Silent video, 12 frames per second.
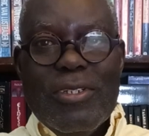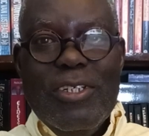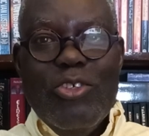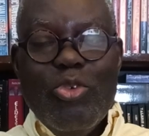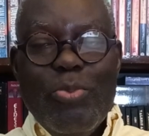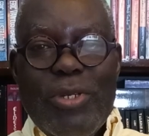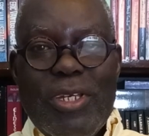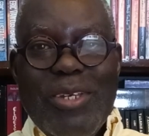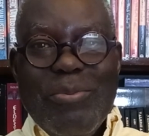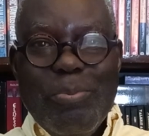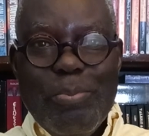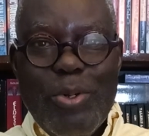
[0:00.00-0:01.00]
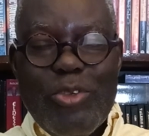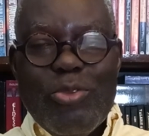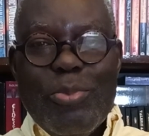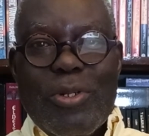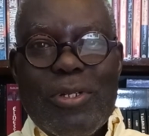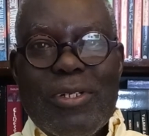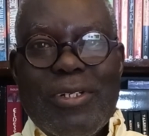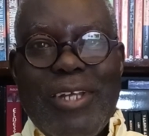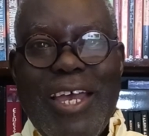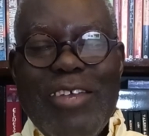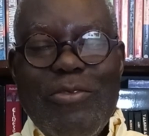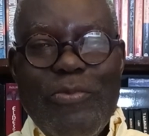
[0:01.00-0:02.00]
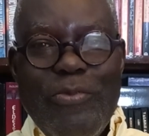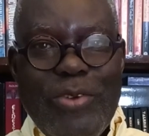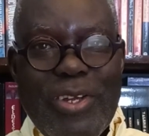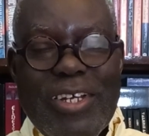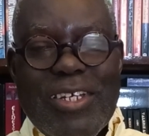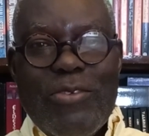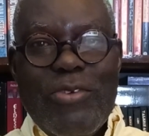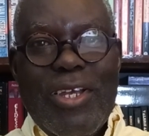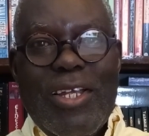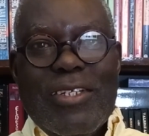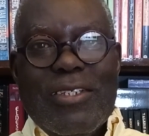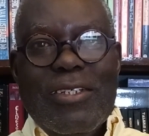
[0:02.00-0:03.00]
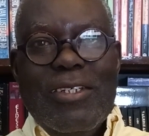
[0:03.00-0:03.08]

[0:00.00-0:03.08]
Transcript: it will be impossible, nigh very difficult,